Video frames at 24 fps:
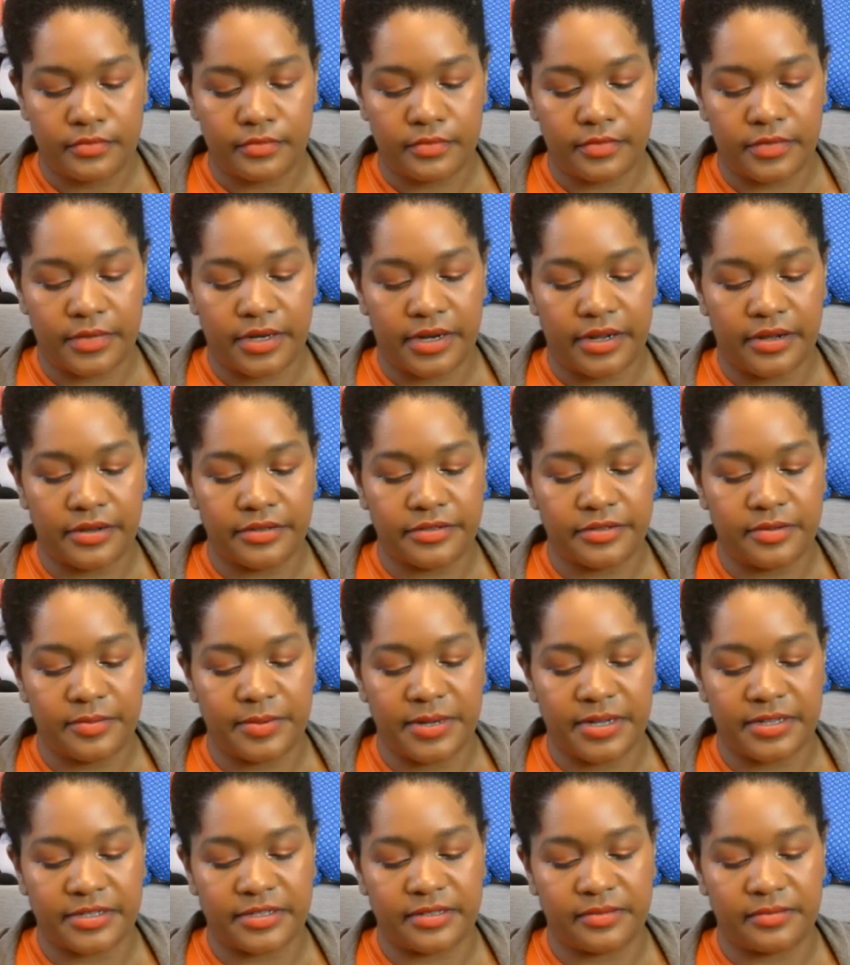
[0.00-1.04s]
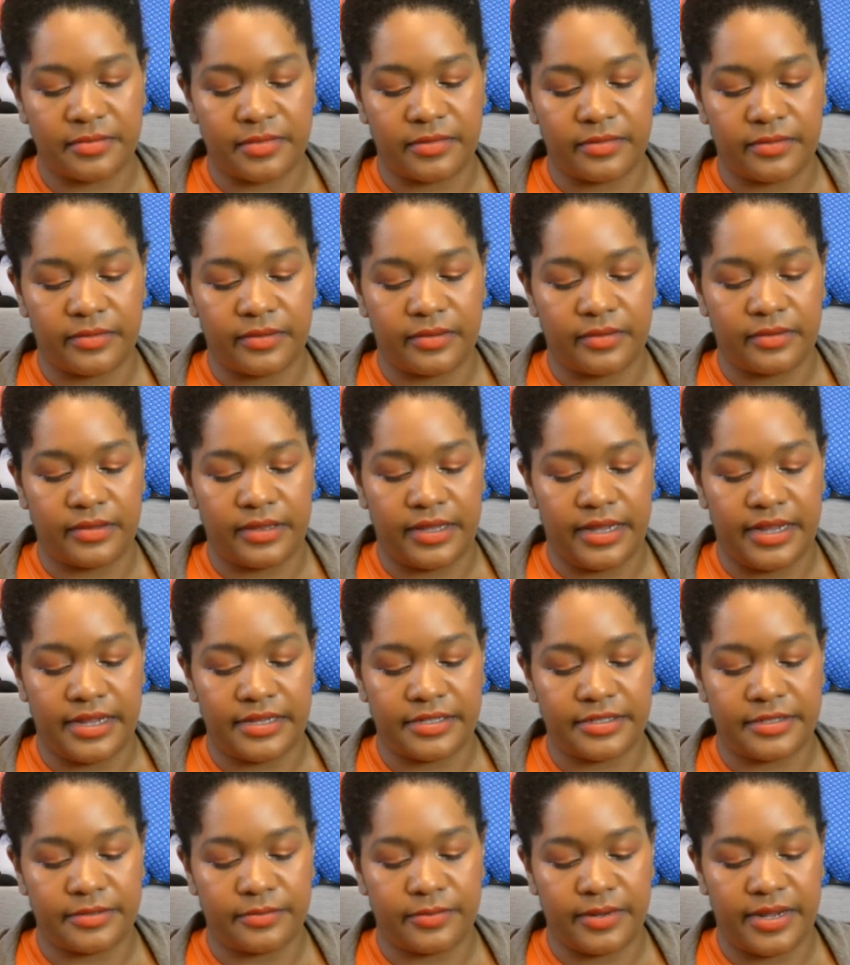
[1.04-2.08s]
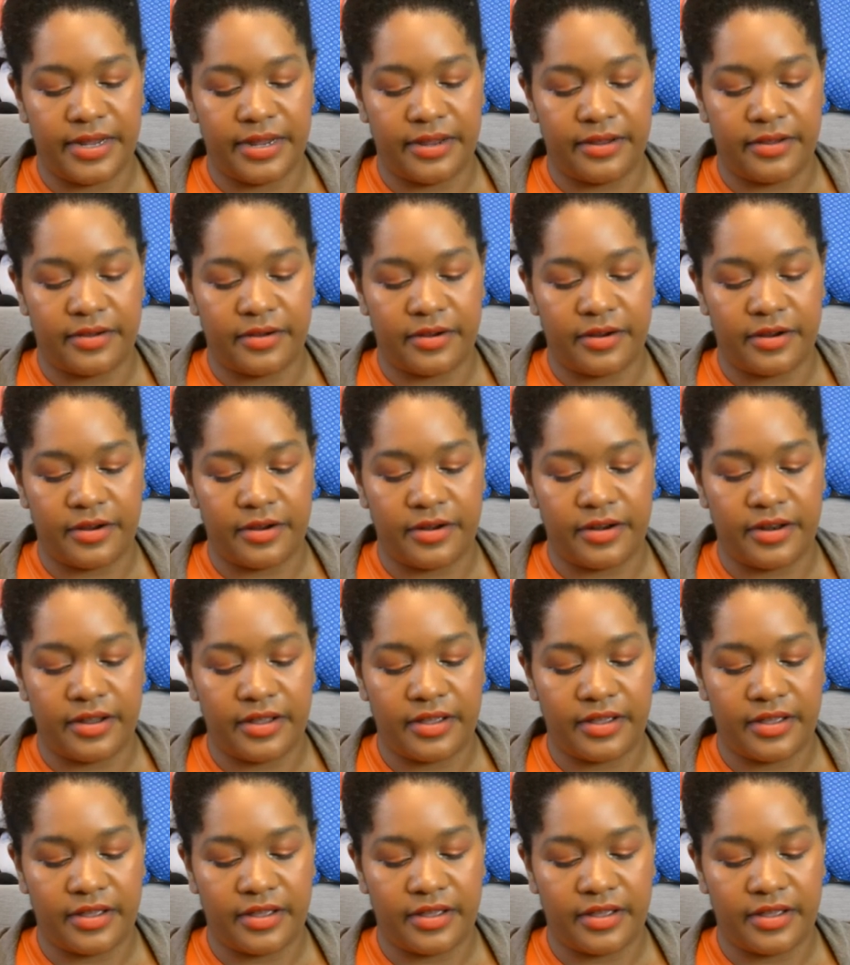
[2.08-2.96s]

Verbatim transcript: But I also bought some lace weight yarn